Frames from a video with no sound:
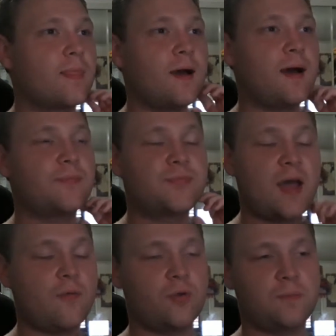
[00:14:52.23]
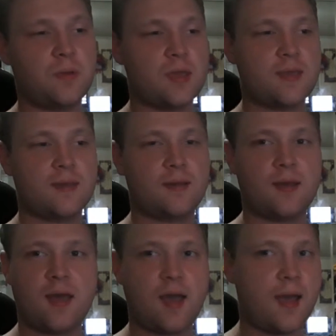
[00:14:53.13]
That would be
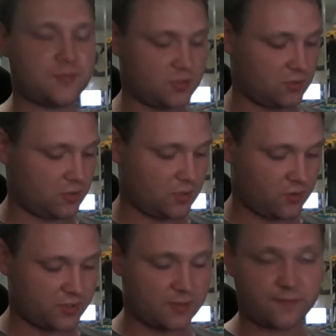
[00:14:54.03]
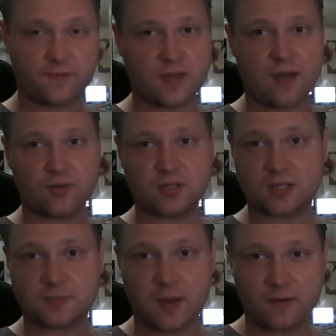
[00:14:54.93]
absolutely awesome for the average
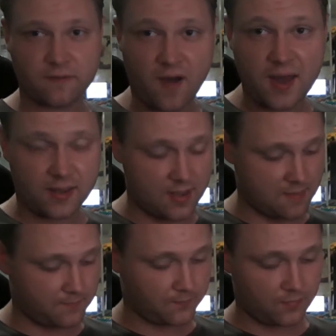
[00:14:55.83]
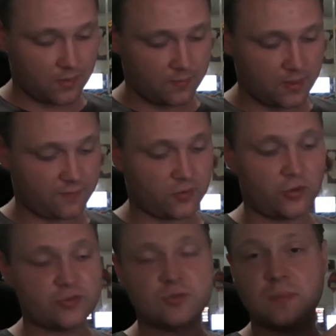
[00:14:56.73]
6-button fighting game. But of
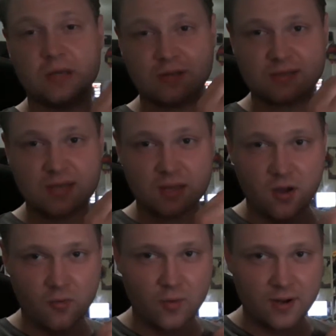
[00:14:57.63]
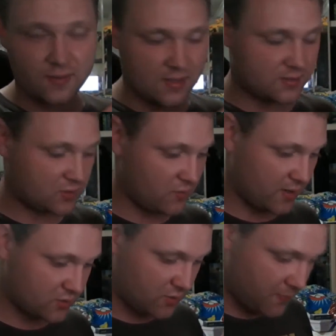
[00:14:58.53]
course, because they got rid of these 2 extra